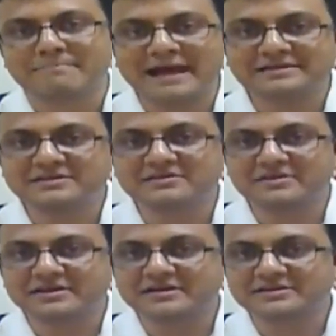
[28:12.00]
pattern
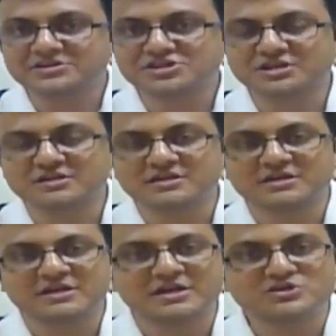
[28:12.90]

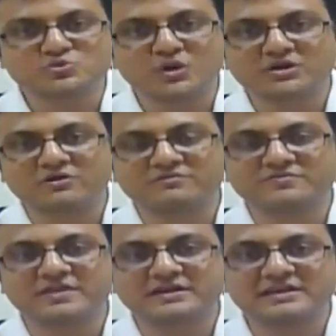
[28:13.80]
recognition is one of the